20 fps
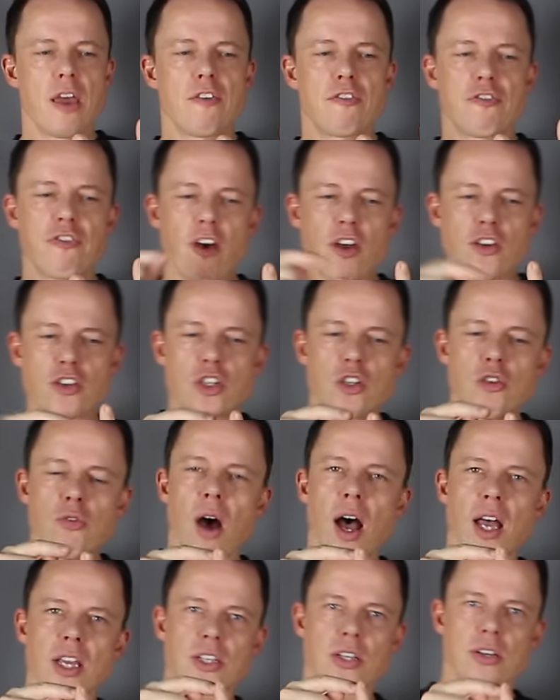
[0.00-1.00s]
First, you
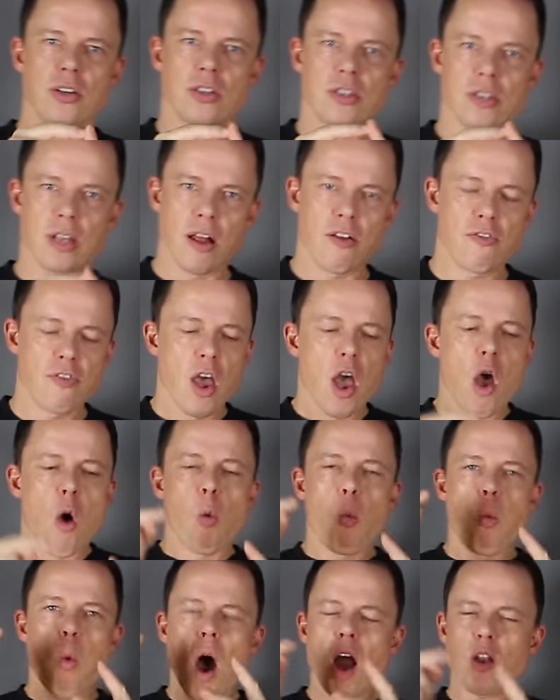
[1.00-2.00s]
ask yourself,
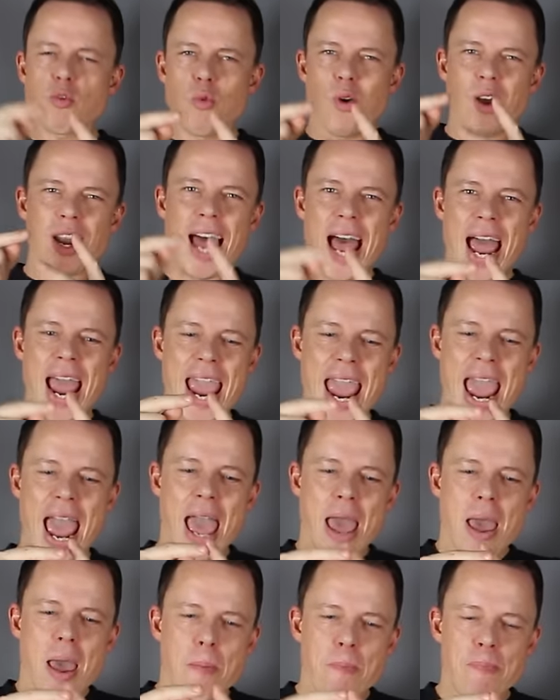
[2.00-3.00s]
what would I
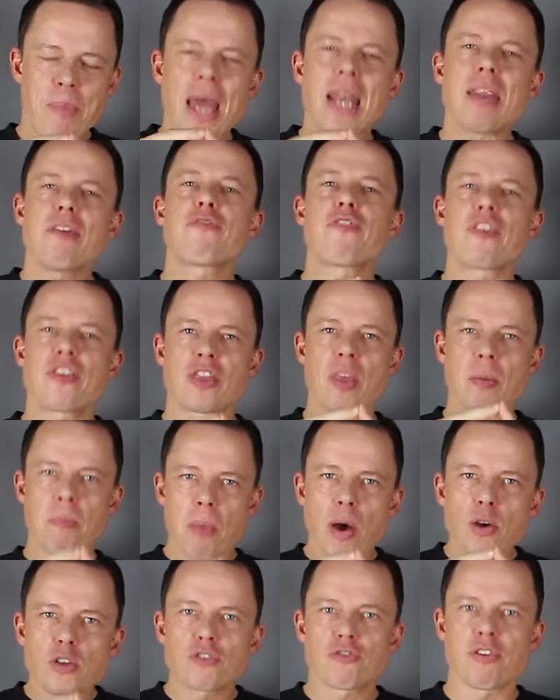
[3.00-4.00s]
benefit the
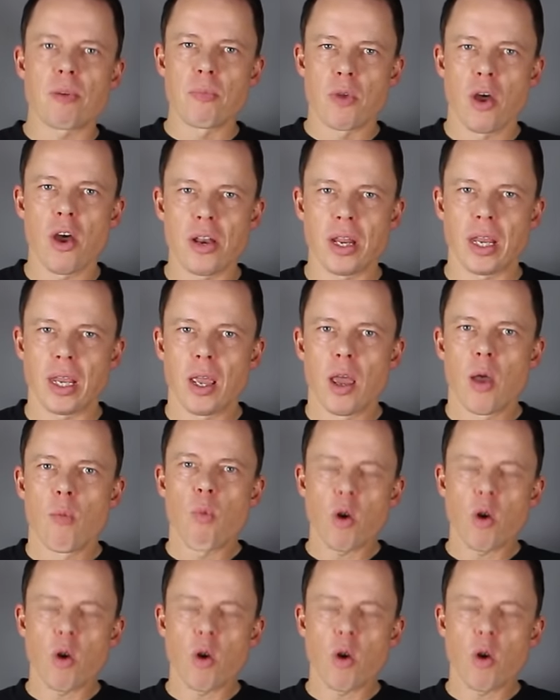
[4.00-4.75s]
most from learning?